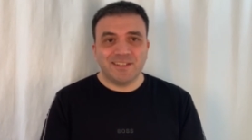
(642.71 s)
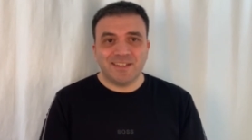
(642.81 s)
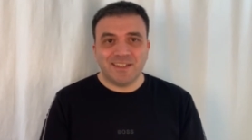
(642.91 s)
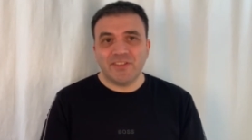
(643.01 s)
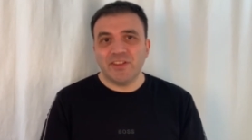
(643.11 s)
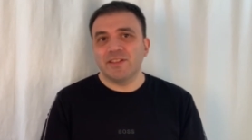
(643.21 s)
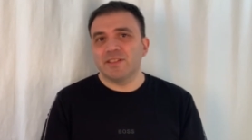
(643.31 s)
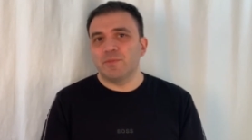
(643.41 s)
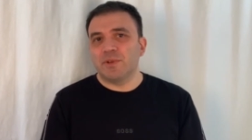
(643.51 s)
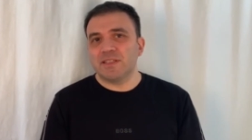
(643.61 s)
I think it's a
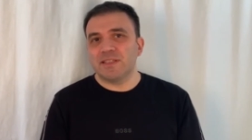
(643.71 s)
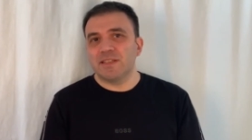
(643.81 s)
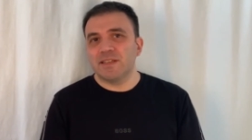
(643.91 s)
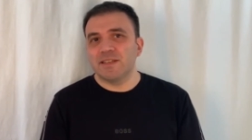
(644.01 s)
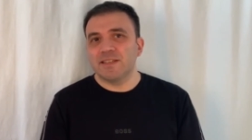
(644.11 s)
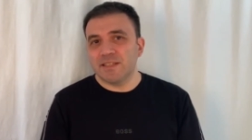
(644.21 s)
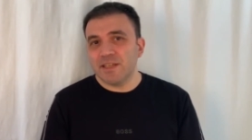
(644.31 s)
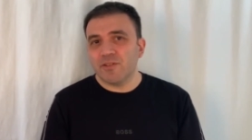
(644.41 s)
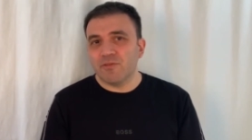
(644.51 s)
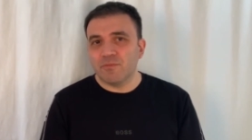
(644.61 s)

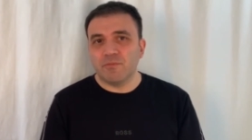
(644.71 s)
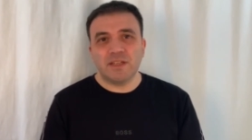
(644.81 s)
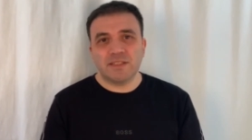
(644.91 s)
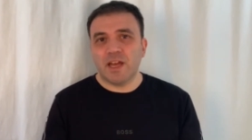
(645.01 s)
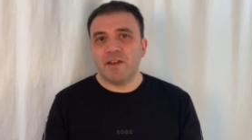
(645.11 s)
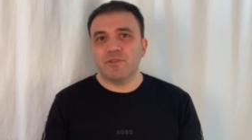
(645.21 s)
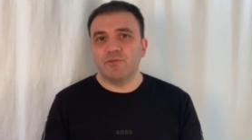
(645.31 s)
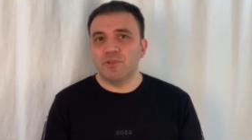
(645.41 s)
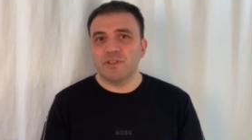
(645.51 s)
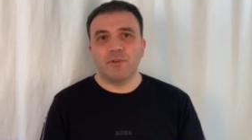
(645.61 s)
must-have
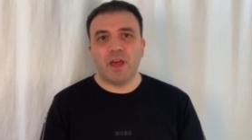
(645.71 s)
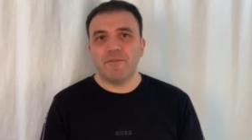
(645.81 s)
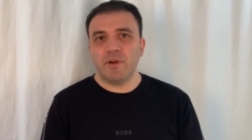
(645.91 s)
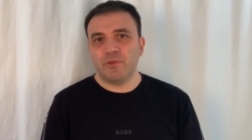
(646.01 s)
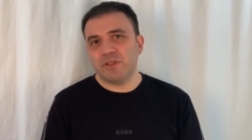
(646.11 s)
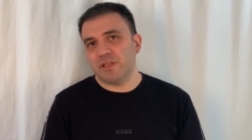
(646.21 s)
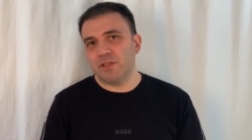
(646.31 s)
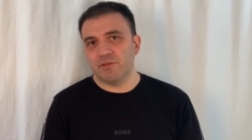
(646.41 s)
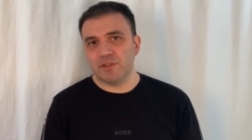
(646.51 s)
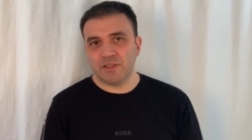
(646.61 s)
course for every
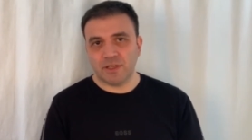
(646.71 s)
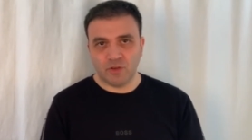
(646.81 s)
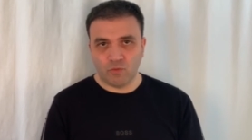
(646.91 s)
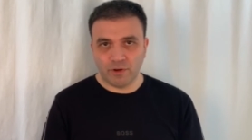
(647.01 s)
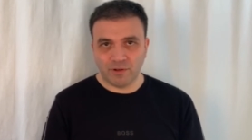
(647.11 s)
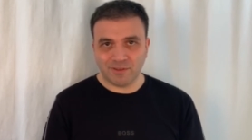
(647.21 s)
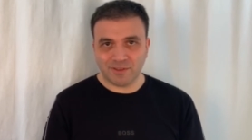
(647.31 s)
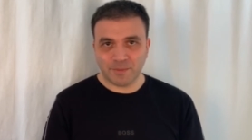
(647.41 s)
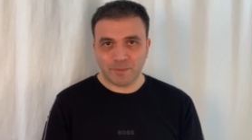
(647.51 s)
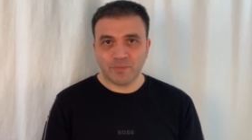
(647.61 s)
prosthodontist in the world.
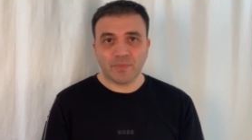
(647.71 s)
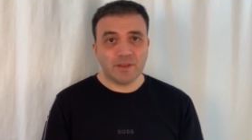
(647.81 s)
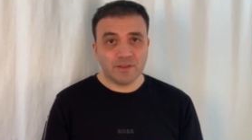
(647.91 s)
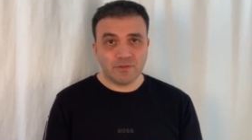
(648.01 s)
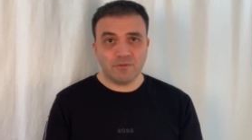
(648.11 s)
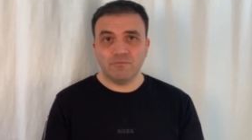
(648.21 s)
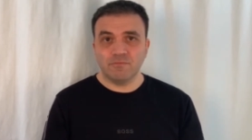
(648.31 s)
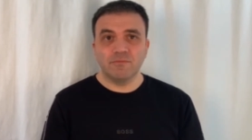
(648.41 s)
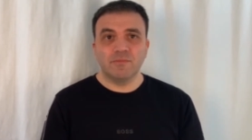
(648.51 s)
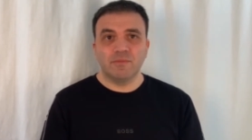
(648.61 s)
So
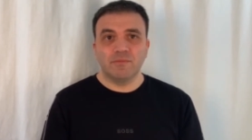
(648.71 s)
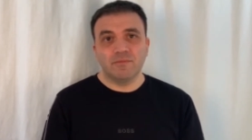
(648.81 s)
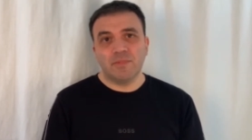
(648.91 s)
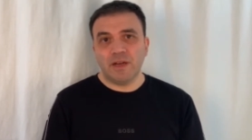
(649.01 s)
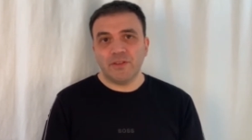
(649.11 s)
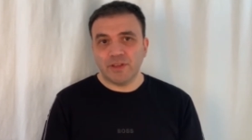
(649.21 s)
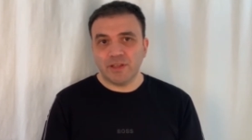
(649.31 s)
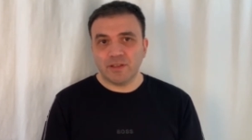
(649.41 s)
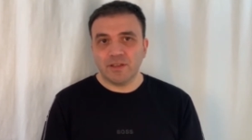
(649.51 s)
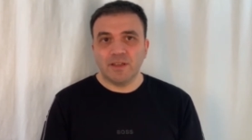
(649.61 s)
I think,
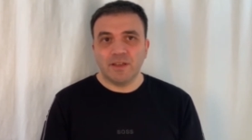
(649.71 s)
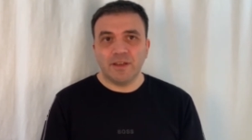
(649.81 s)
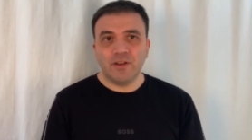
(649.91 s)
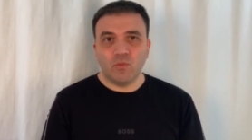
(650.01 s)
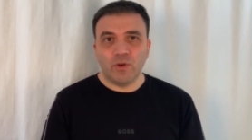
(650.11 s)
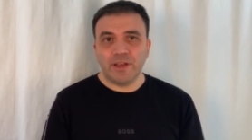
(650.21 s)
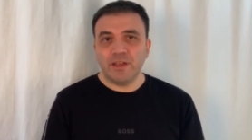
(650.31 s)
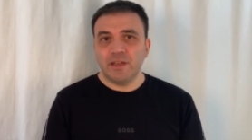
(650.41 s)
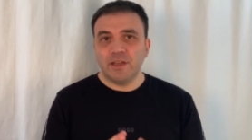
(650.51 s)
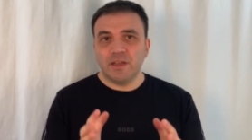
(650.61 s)
in a way,
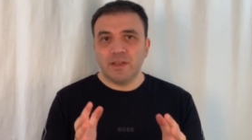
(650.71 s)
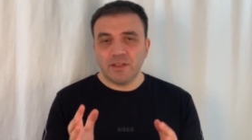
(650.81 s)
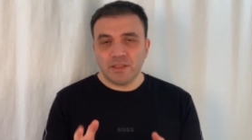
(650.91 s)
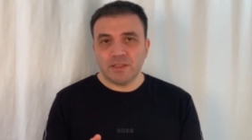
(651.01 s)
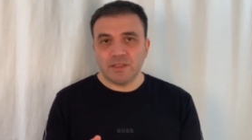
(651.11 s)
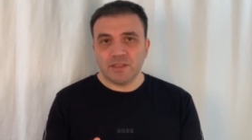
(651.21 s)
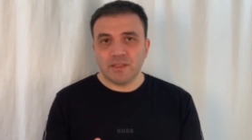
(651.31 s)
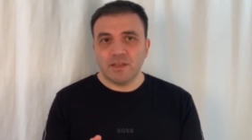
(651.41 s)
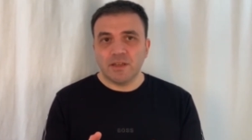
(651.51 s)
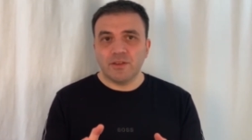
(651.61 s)
this is
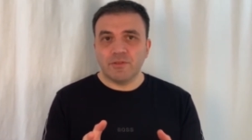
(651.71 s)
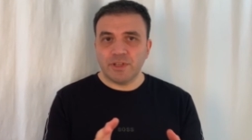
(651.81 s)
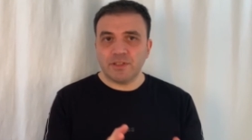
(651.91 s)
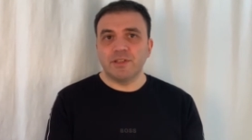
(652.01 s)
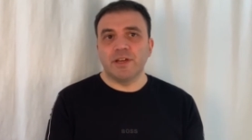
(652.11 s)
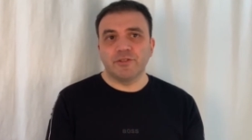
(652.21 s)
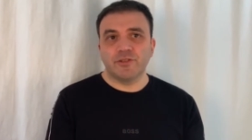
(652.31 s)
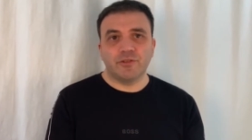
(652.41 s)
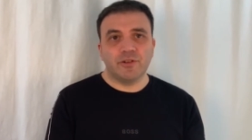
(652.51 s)
the residential